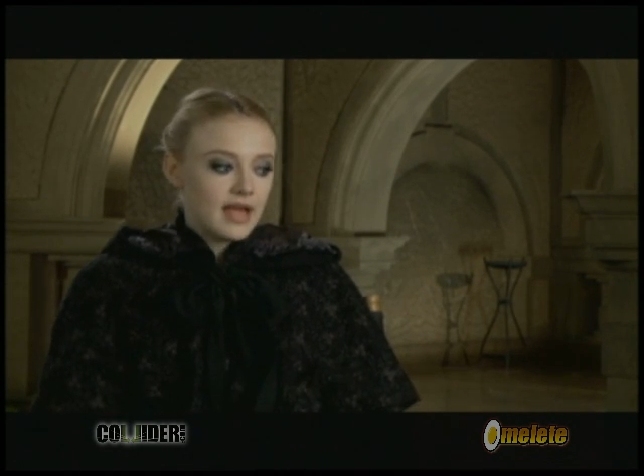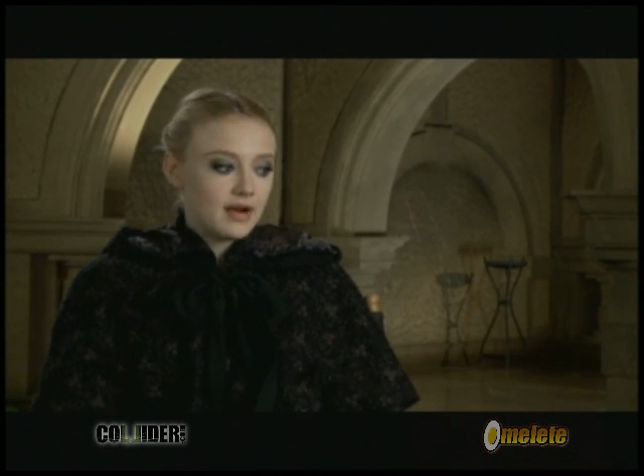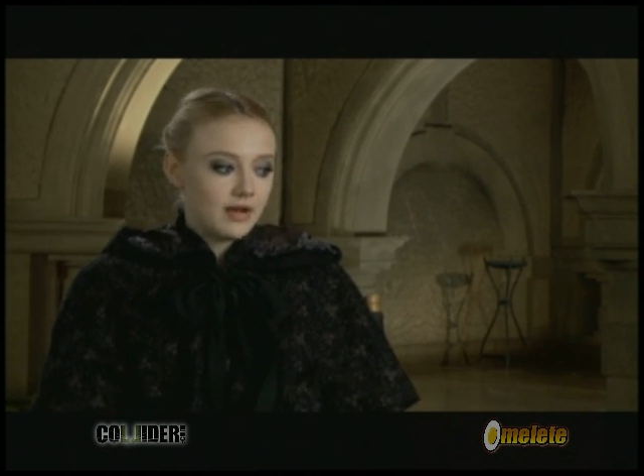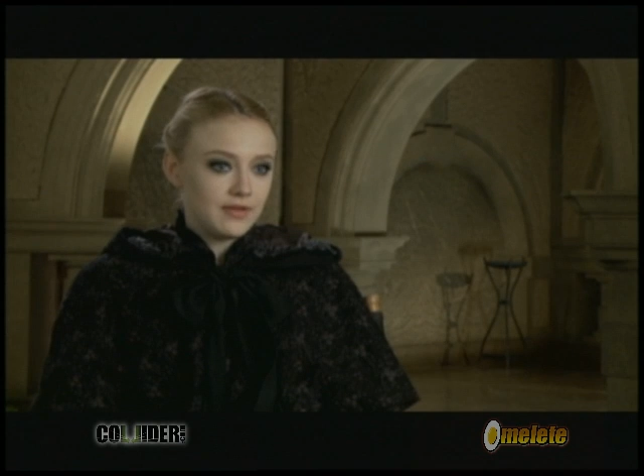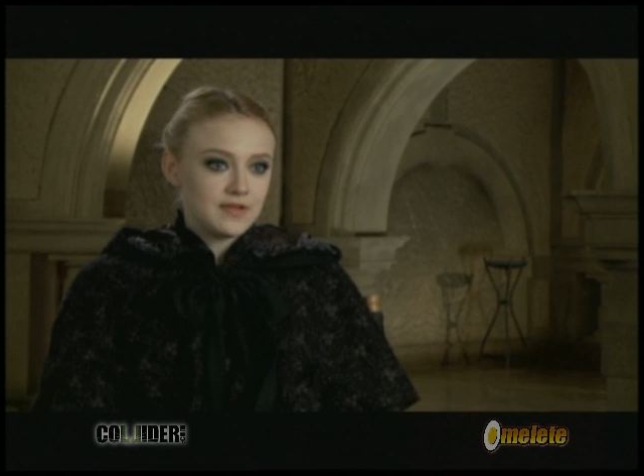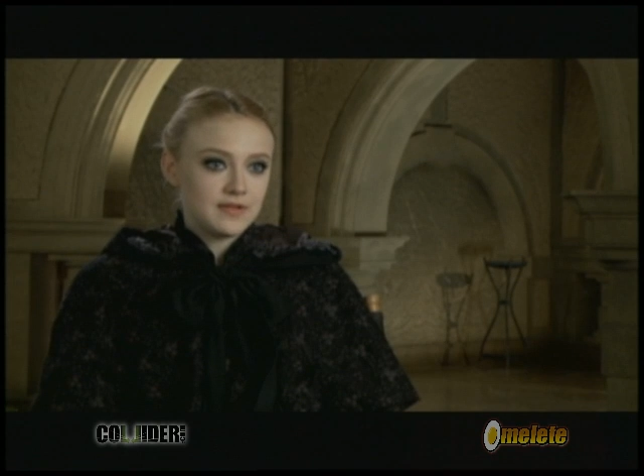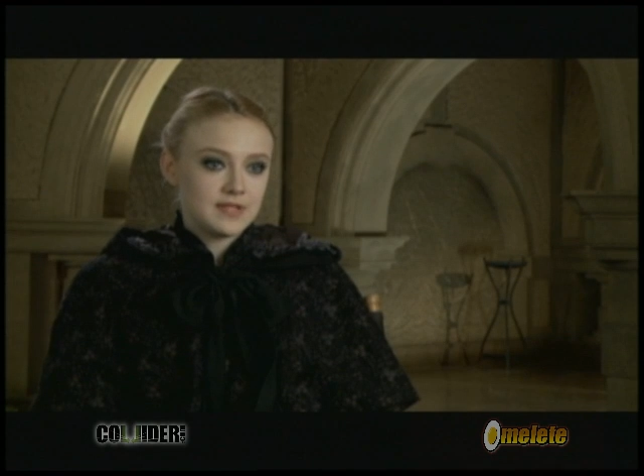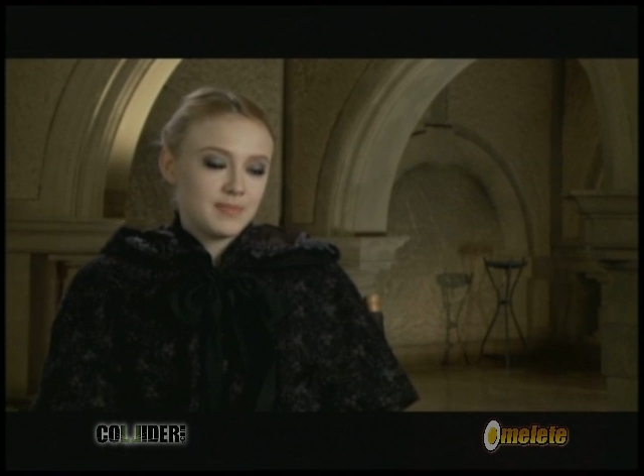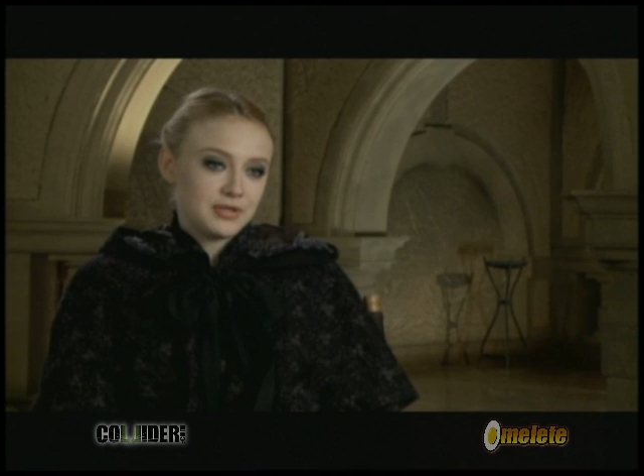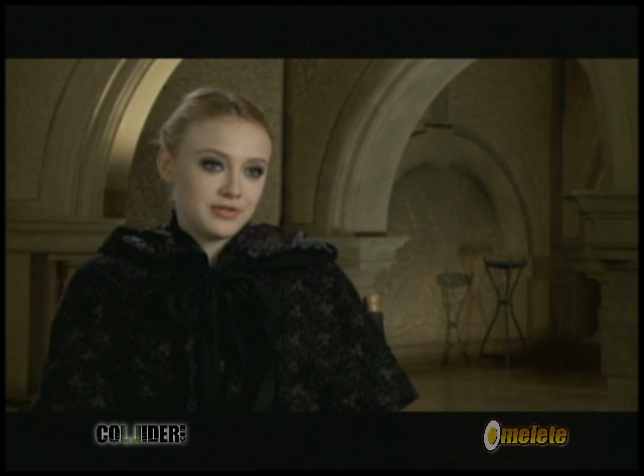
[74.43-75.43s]
and all
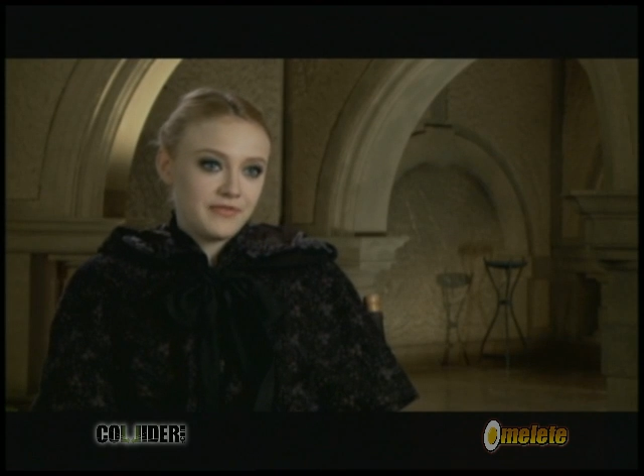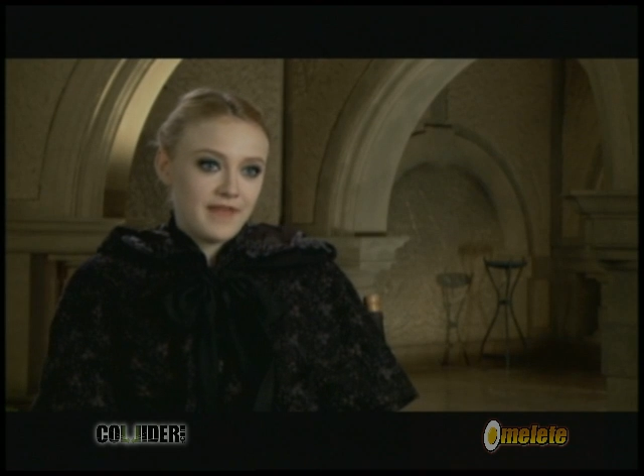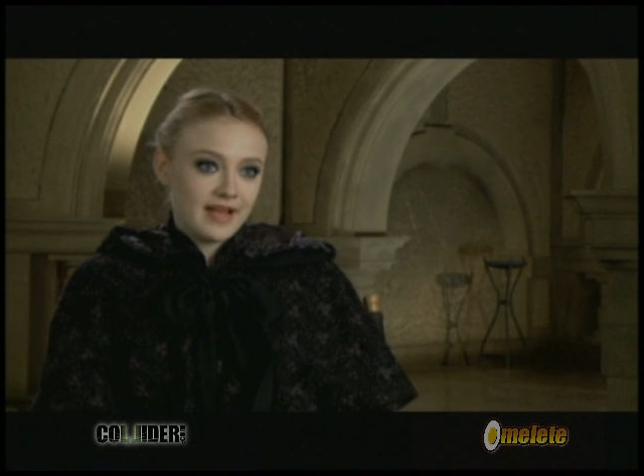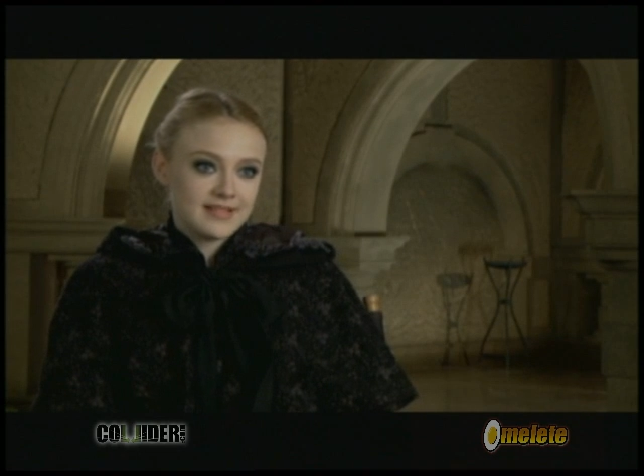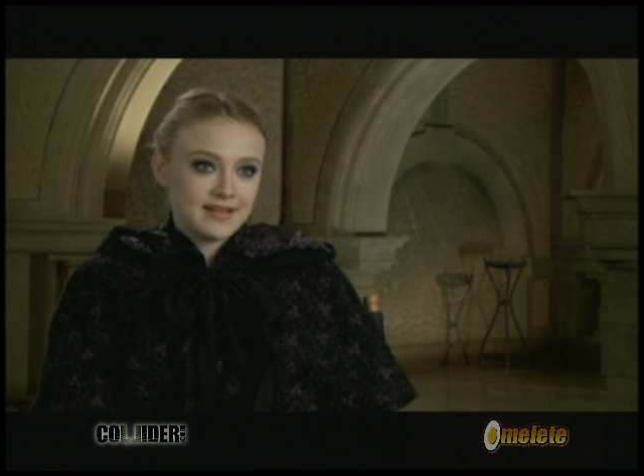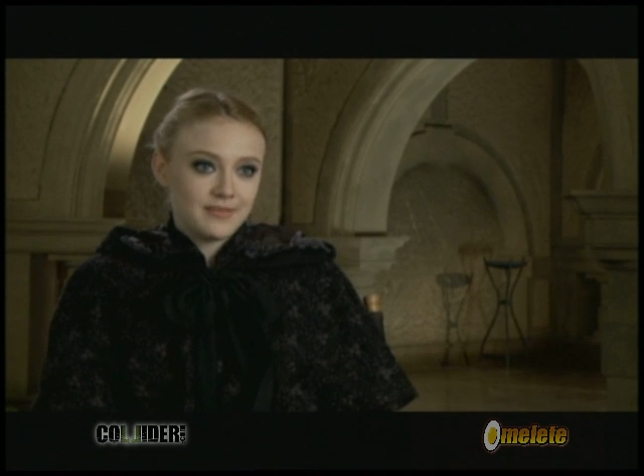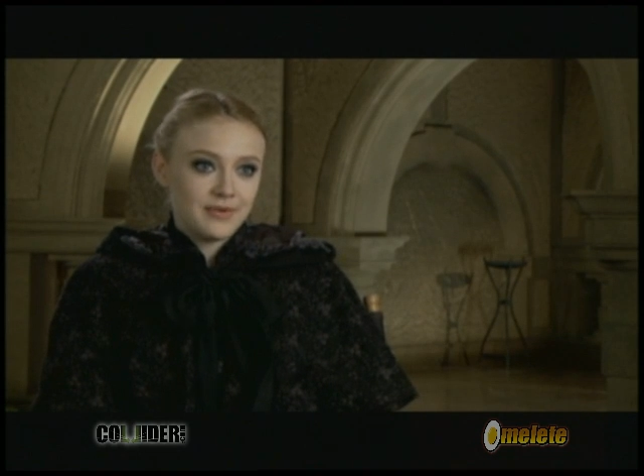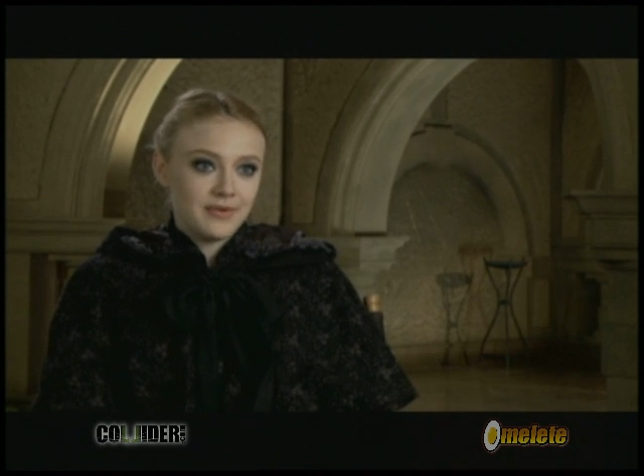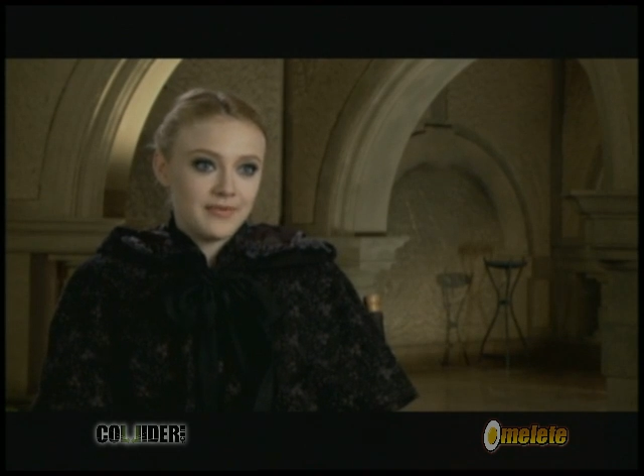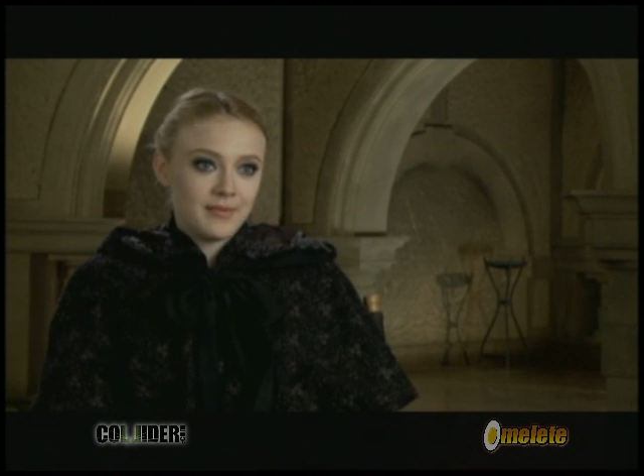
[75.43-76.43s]
the special effects that
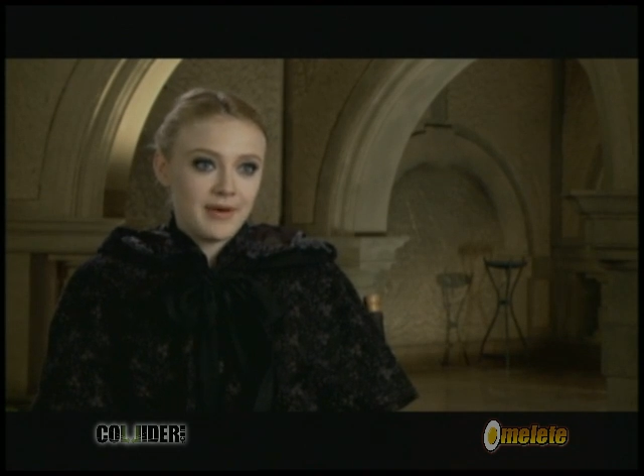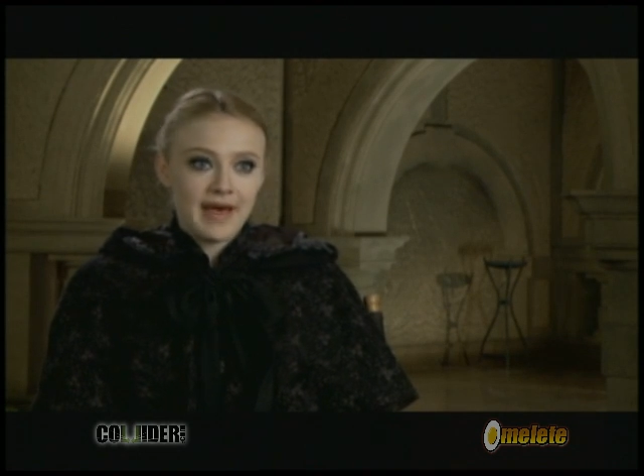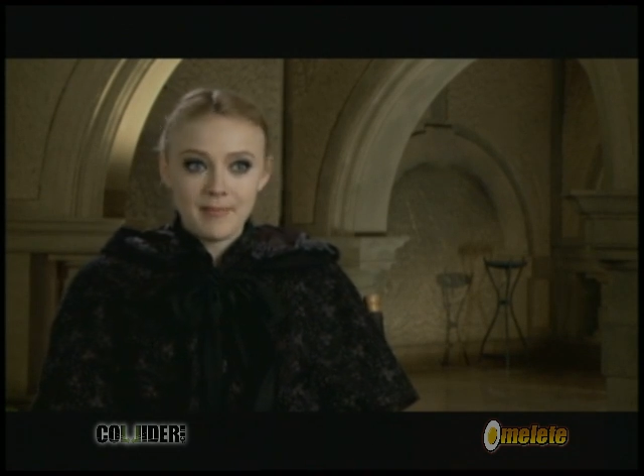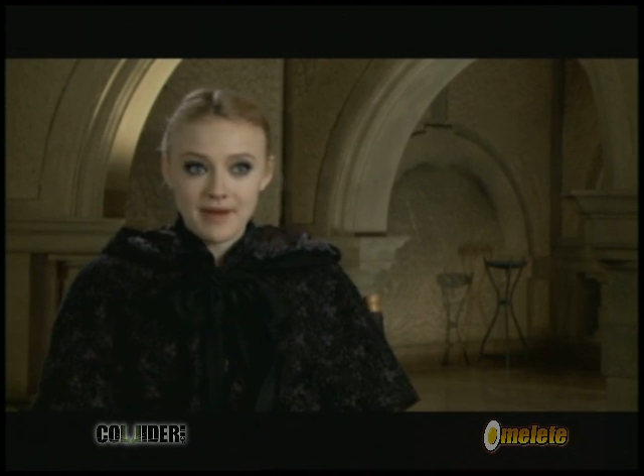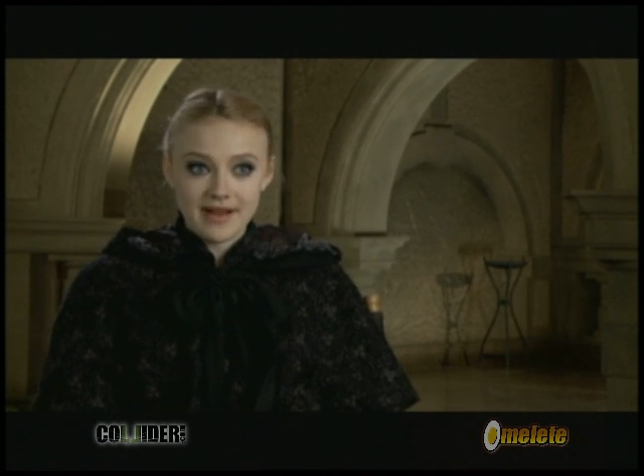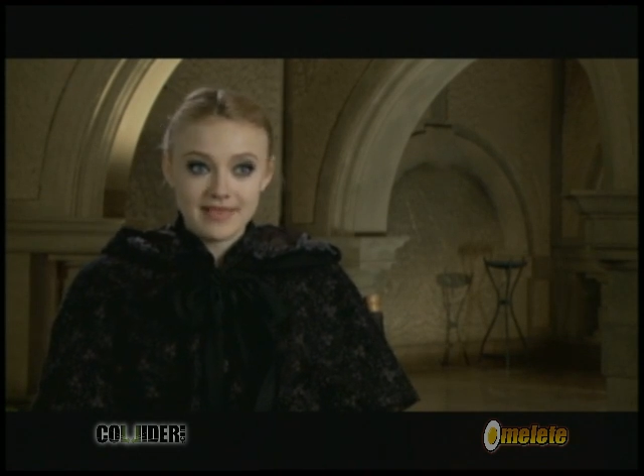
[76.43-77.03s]
will happen.